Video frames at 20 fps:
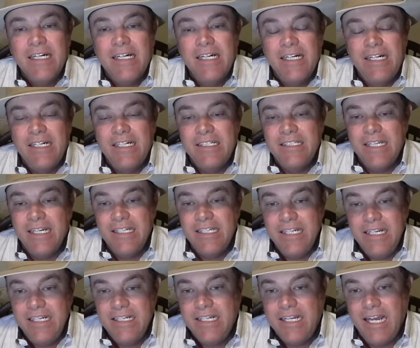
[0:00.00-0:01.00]
They
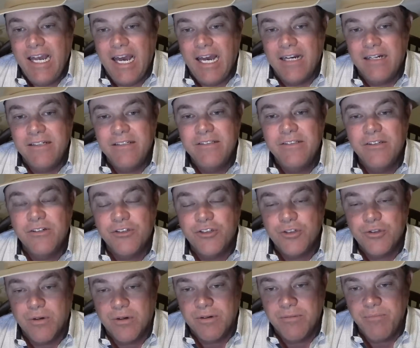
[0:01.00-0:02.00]
need cattle. They're
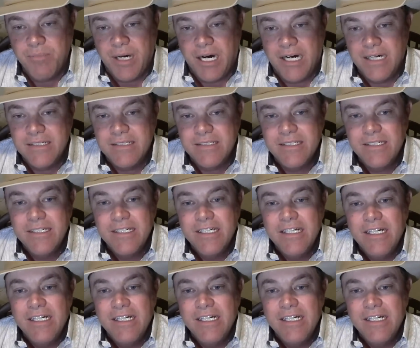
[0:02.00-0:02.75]
short bought.